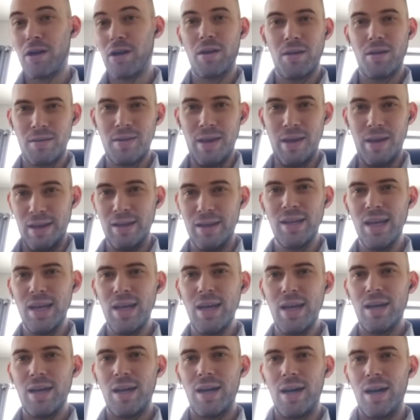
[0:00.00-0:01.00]
thing,
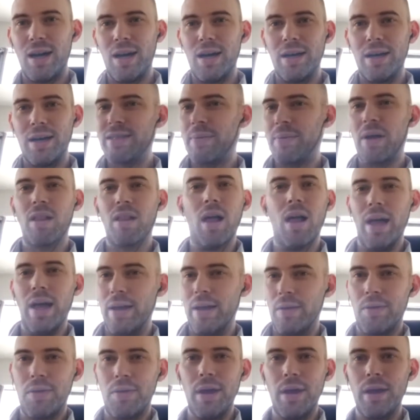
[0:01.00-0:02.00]
some
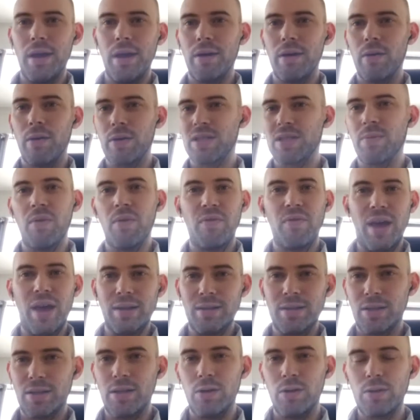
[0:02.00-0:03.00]
client thing or some
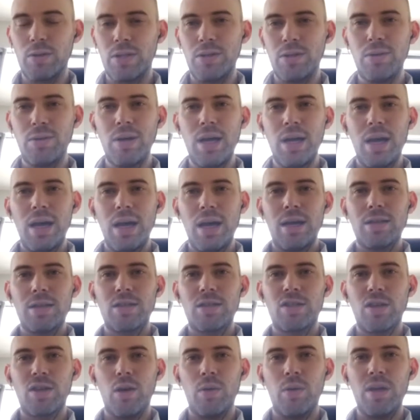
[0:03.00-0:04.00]
event to go to.
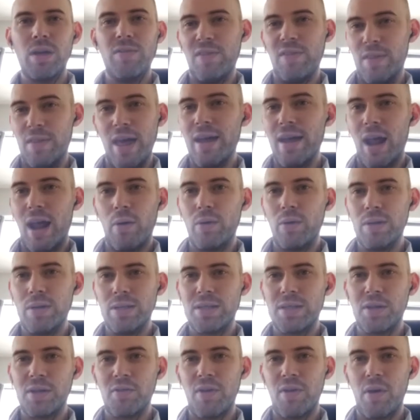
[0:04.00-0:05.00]
So even then I
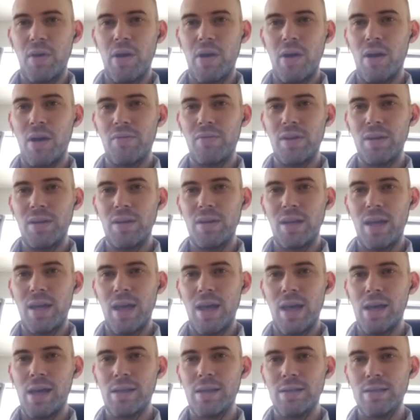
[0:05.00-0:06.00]
wouldn't see her very often.
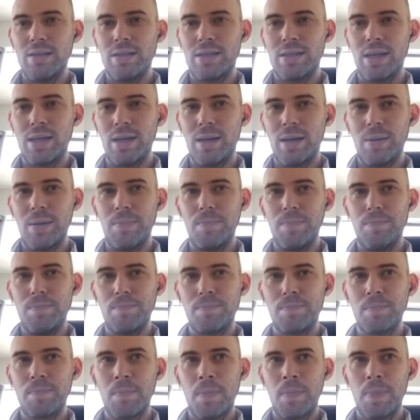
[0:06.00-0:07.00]
And
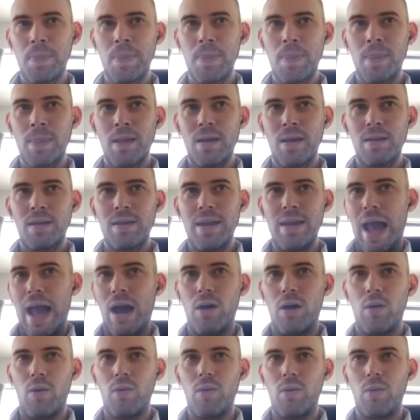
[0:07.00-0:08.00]

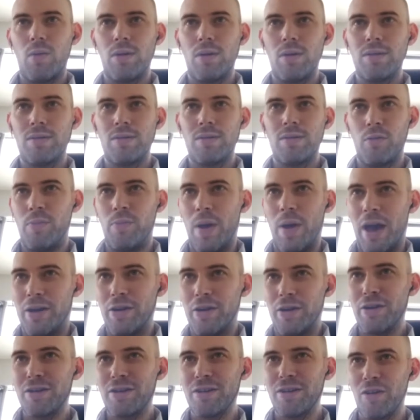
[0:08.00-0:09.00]
now for
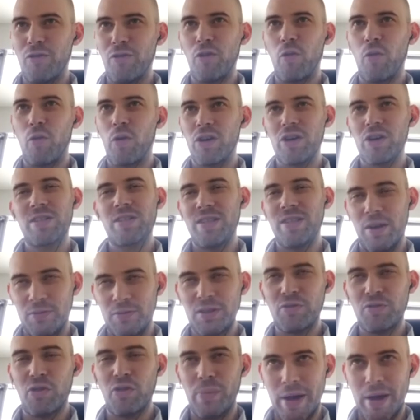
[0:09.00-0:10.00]
better or for worse,
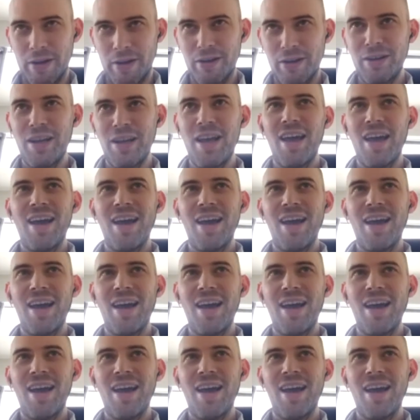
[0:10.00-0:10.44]
definitely for better.